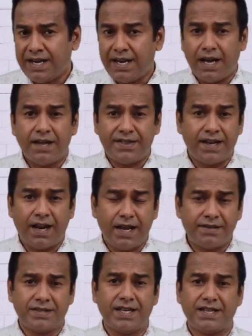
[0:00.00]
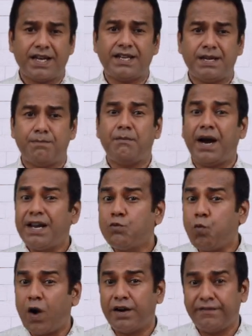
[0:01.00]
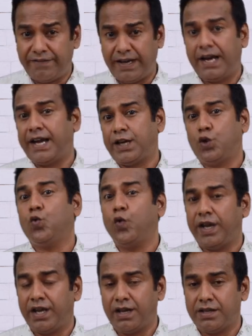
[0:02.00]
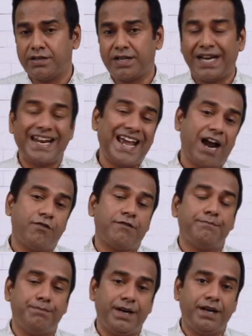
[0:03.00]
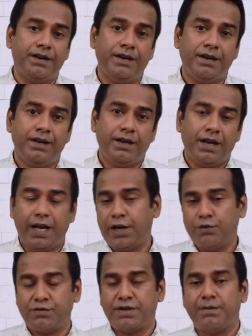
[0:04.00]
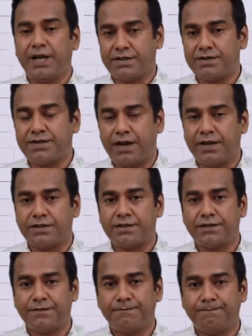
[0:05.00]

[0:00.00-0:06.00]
the last thing that they might want to feel like doing is getting out of bed and do some exercise.